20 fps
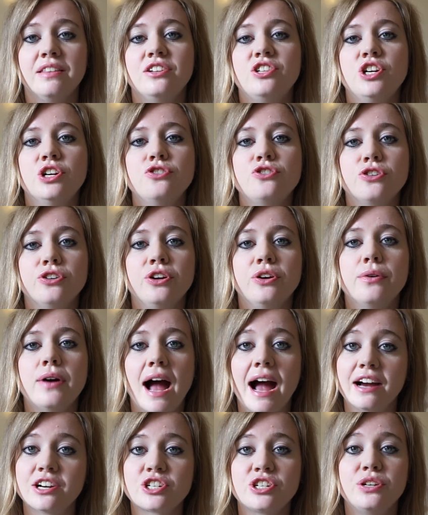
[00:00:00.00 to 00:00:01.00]
The children who were
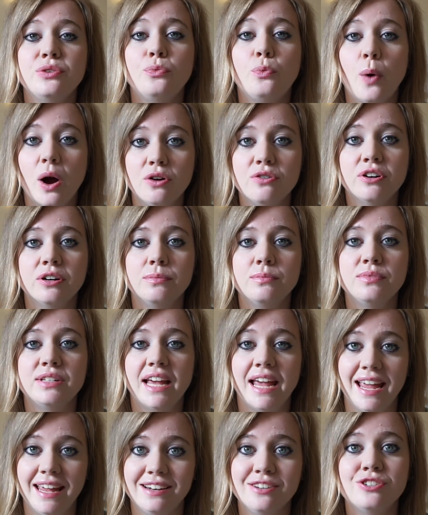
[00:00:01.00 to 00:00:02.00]
actually welcomed
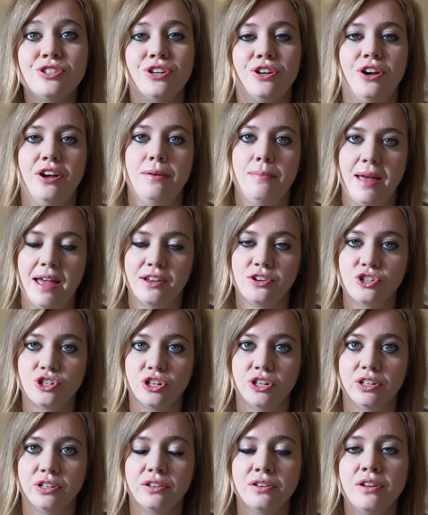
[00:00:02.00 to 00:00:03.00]
into her
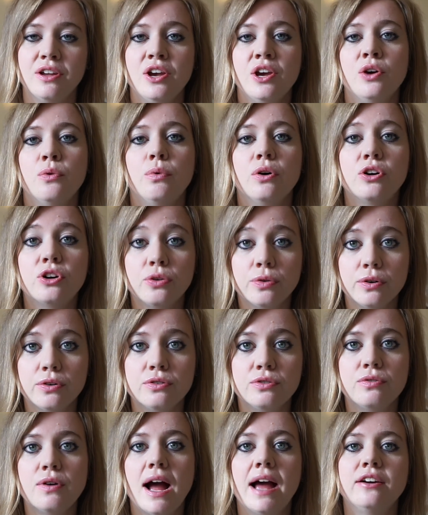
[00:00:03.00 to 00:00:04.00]
mansion were
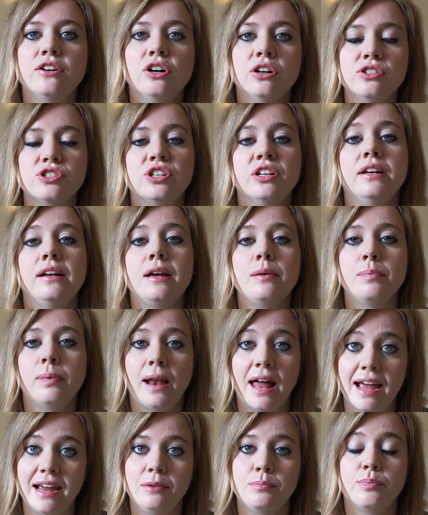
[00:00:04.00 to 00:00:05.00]
cruel and constantly
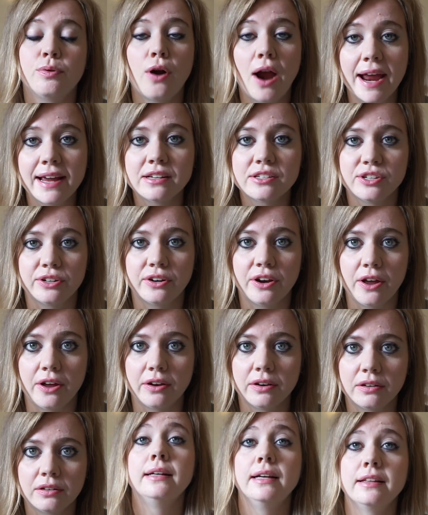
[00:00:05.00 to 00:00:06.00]
played pranks on
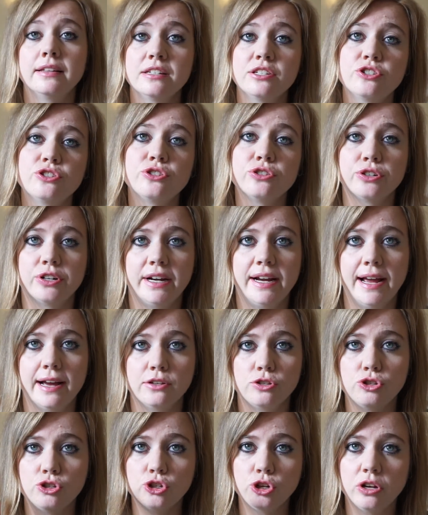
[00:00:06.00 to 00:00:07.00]
her. Now this story
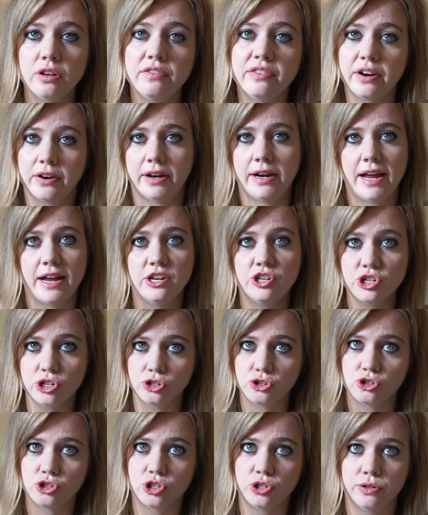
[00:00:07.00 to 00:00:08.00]
has two
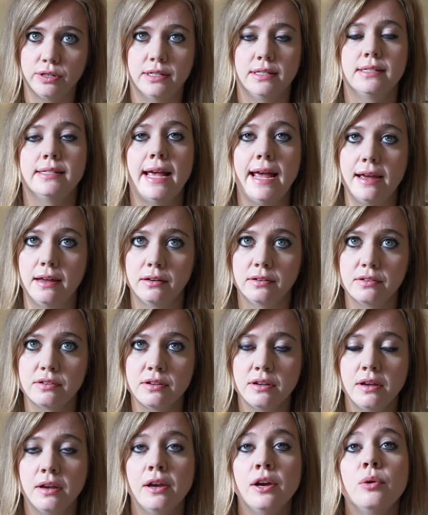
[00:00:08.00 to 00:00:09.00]
variations to its
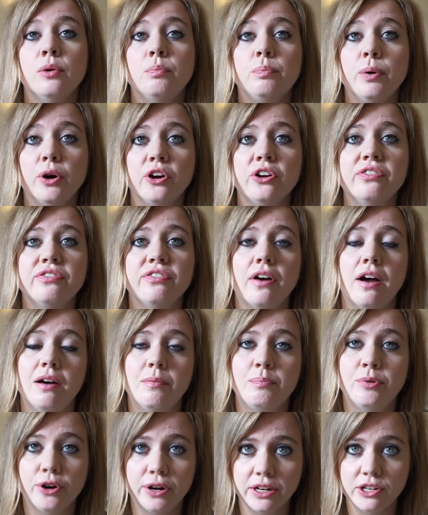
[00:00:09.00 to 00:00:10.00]
end. Both
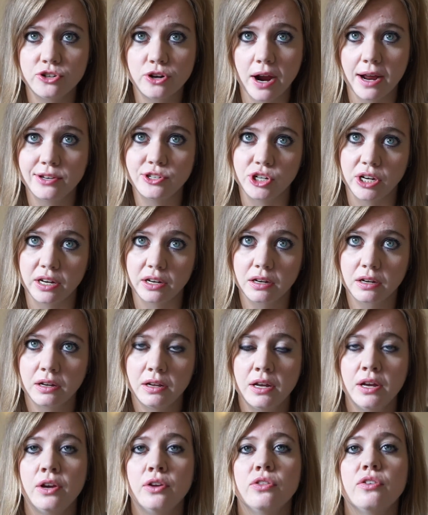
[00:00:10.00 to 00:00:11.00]
are pretty tragic.
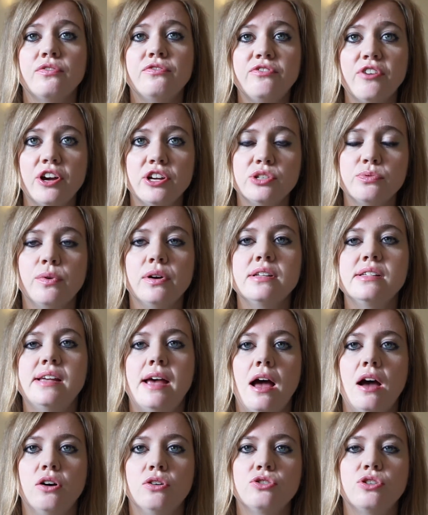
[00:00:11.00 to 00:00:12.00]
The first one
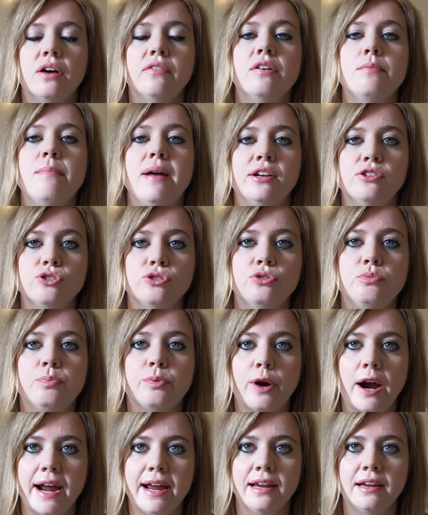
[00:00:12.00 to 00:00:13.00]
tells of a mental
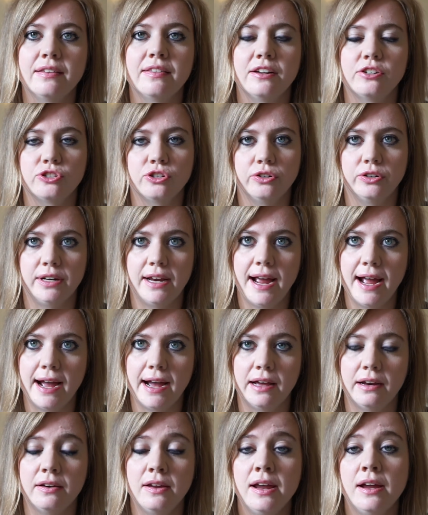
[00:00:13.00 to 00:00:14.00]
break that Toña
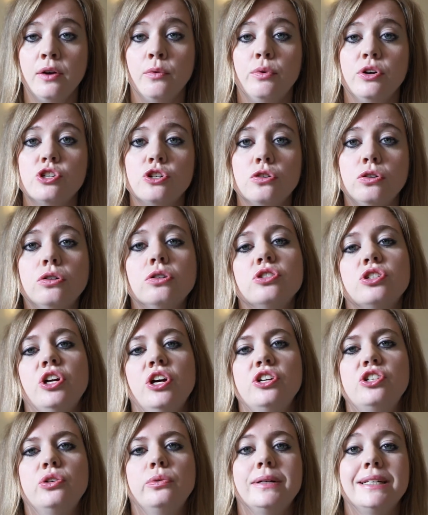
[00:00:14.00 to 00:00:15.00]
had, which caused
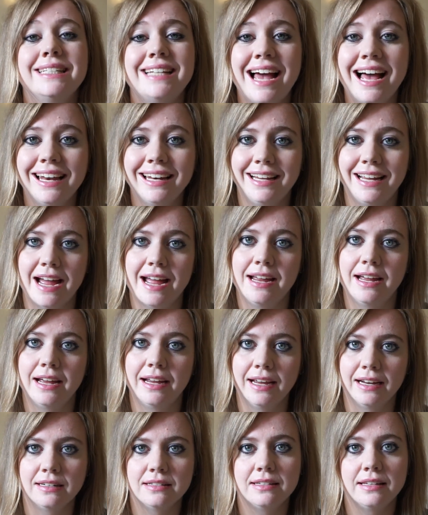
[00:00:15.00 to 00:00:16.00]
her to retaliate
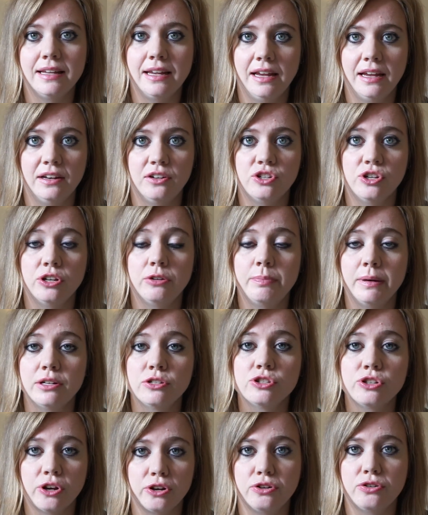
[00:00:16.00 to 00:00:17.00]
against the kids who'd
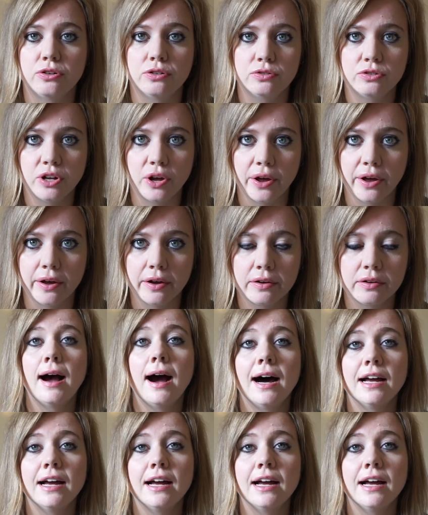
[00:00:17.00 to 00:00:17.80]
been so cruel to her.